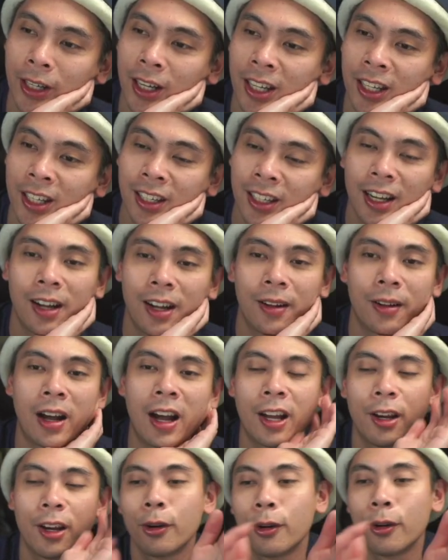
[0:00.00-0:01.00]
I
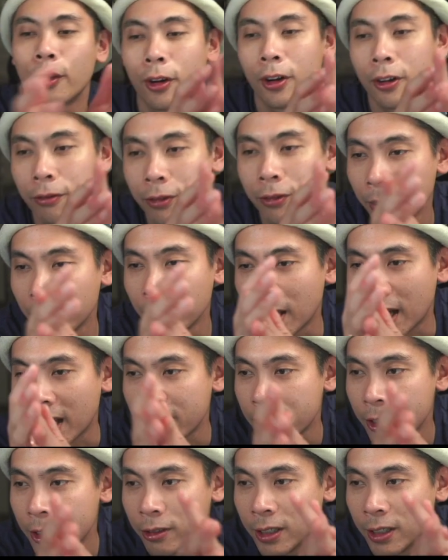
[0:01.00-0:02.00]
heard from
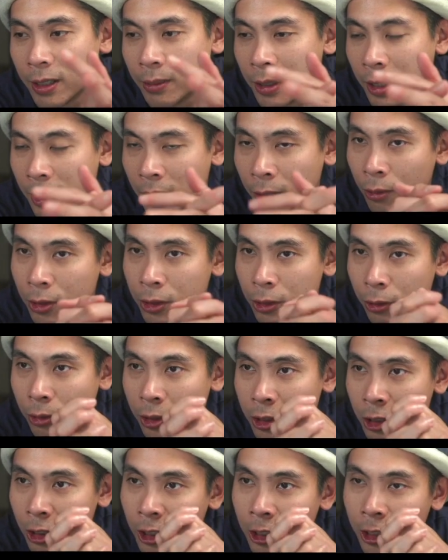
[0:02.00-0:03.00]
last stream that it was
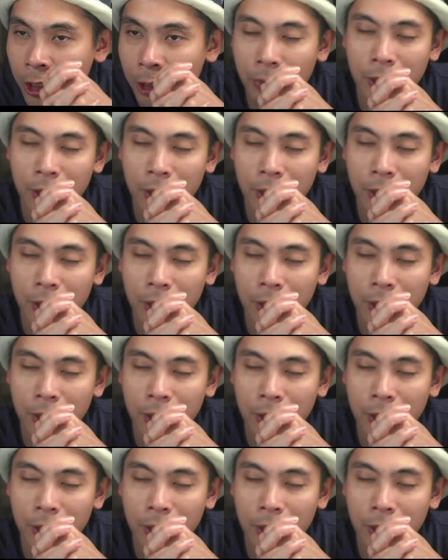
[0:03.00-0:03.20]
originally going